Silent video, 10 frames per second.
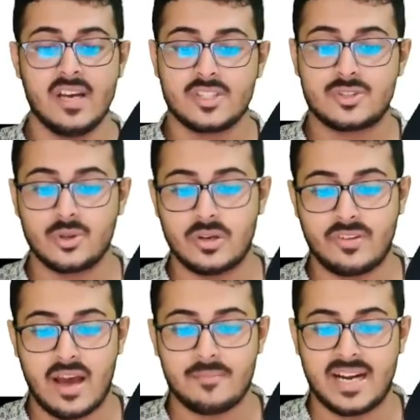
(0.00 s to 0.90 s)
So if
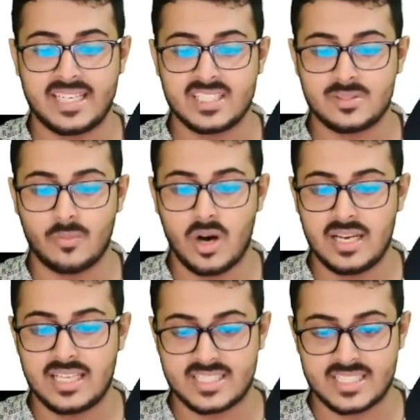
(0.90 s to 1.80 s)
I'm writing small
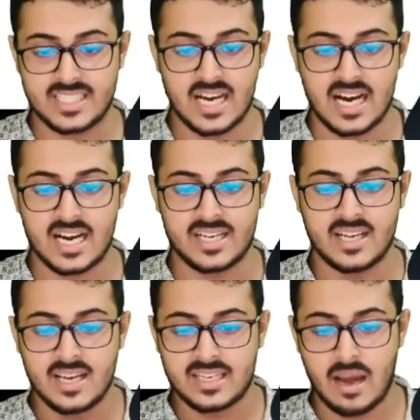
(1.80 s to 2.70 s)
str,
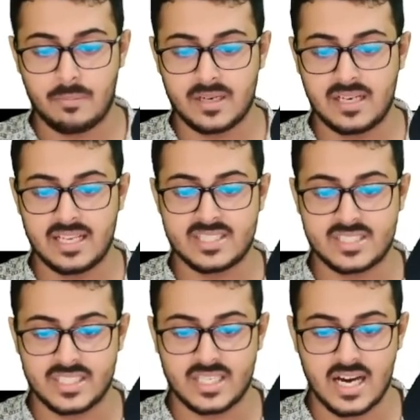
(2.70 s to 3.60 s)
capital
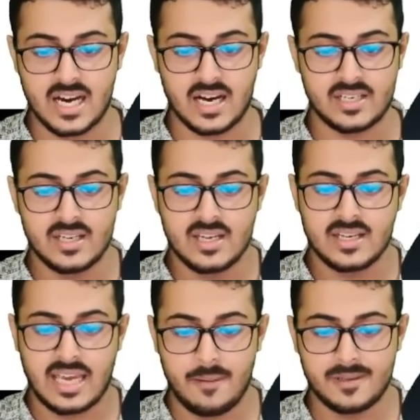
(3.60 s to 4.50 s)
str,
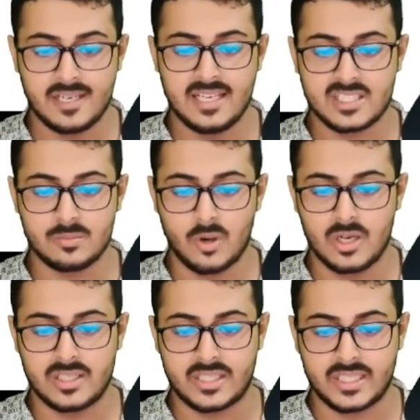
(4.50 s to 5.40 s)
capital S,
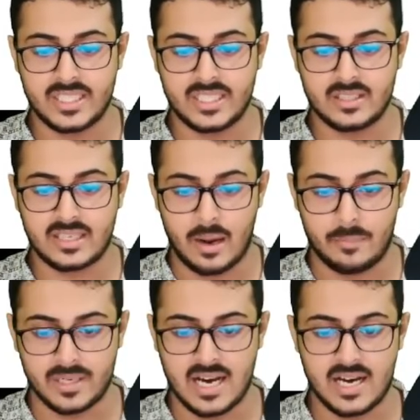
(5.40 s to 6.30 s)
small t,
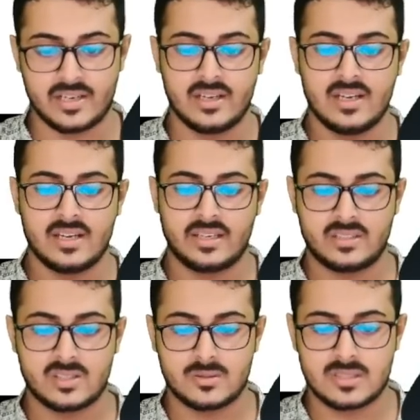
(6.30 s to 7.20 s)
capital R,
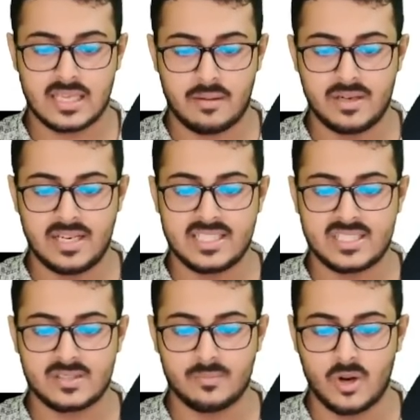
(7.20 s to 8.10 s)
capital S,
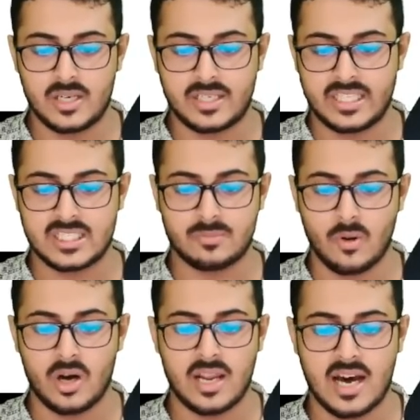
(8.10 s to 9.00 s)
small t,
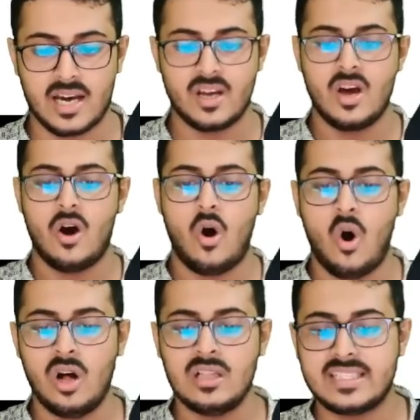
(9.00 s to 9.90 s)
small r,
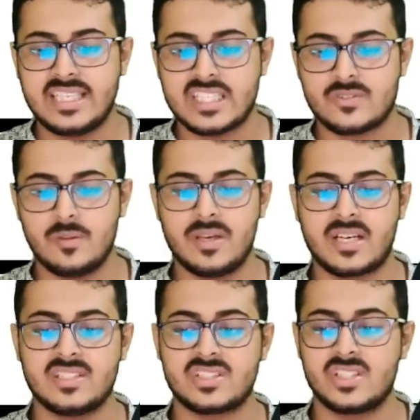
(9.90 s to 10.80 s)
all these will be
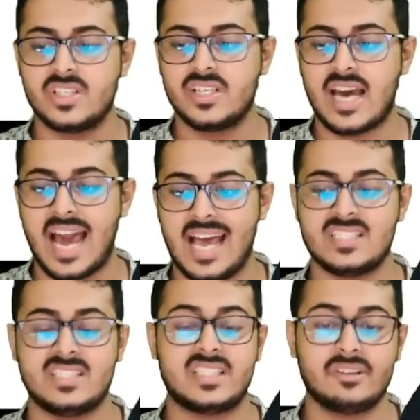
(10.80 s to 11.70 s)
considered
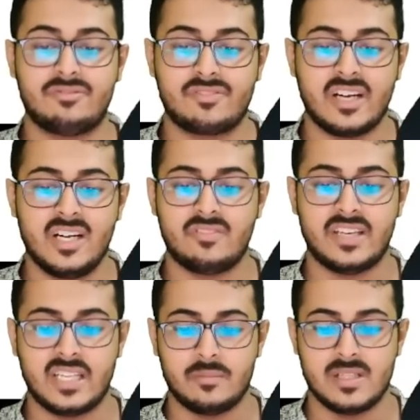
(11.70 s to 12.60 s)
as different
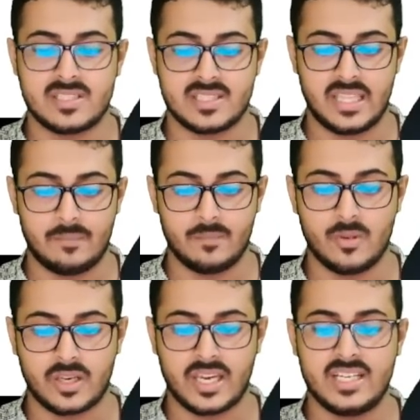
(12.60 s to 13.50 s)
variables name.
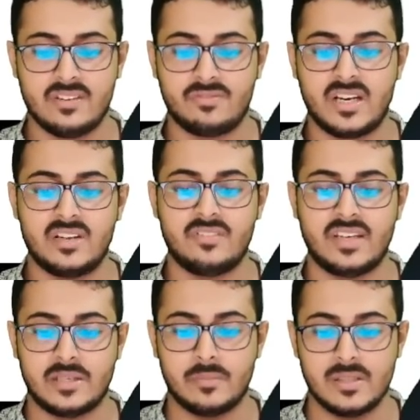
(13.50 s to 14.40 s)
Okay, different
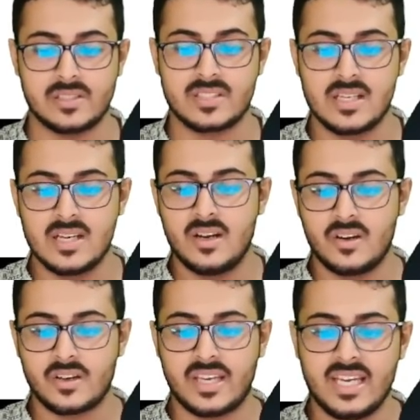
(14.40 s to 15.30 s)
variables.
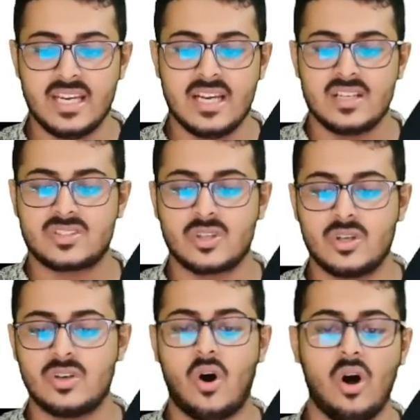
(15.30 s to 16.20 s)
Okay,
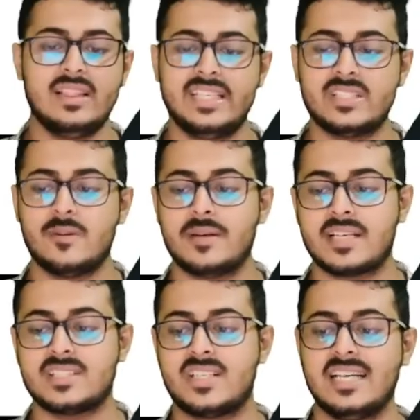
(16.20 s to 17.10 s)
so all these will be
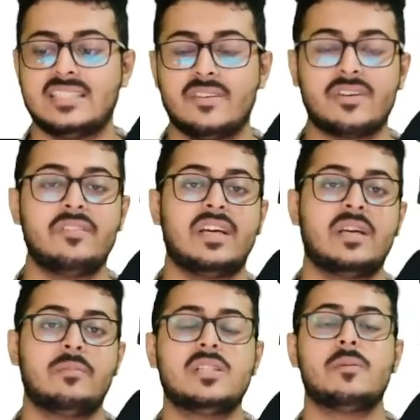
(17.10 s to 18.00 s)
considered as different
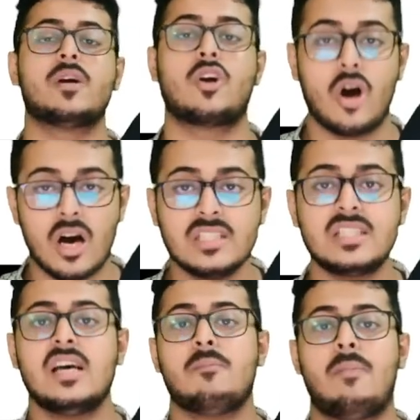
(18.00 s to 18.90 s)
variables because
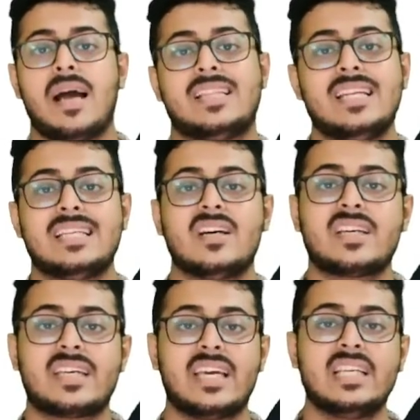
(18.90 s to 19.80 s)
Python is a
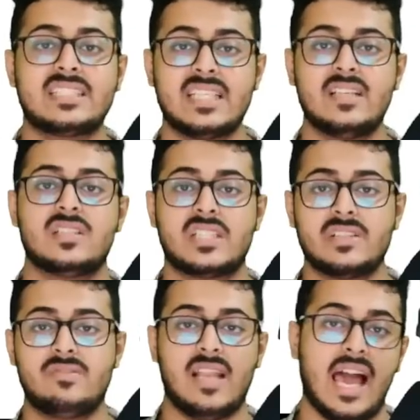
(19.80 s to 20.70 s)
case
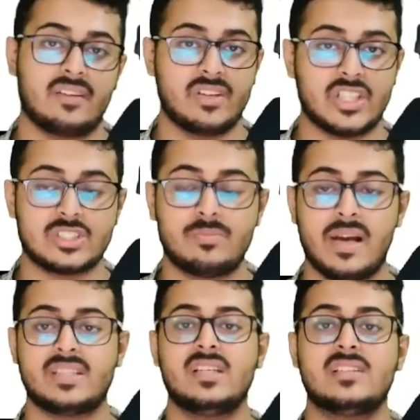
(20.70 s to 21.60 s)
sensitive language.
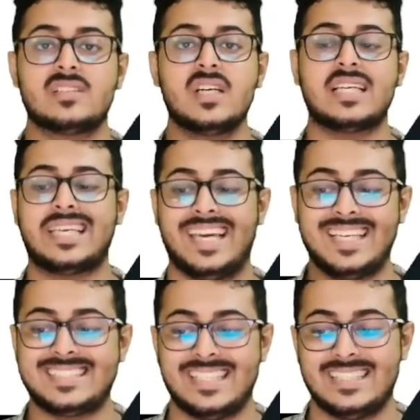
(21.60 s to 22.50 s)
Python is a
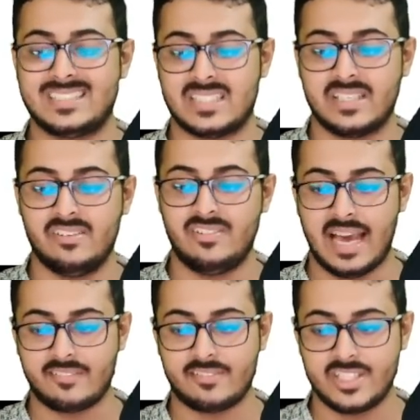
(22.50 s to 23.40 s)
case sensitive
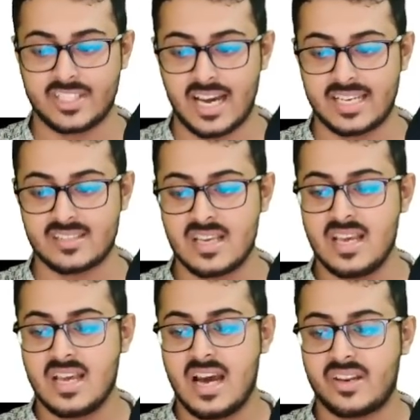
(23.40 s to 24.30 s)
language, guys.
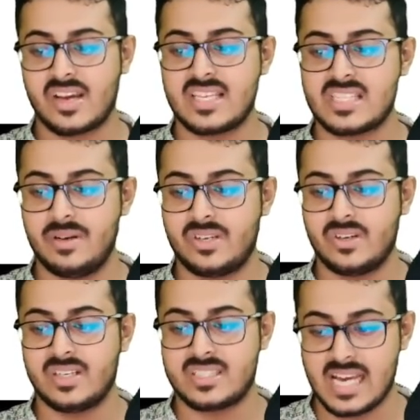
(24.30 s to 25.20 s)
Are you guys able to
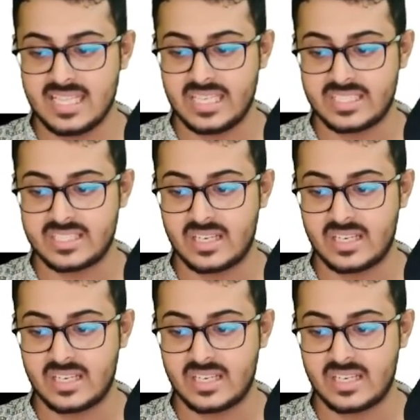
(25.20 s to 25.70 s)
understand this?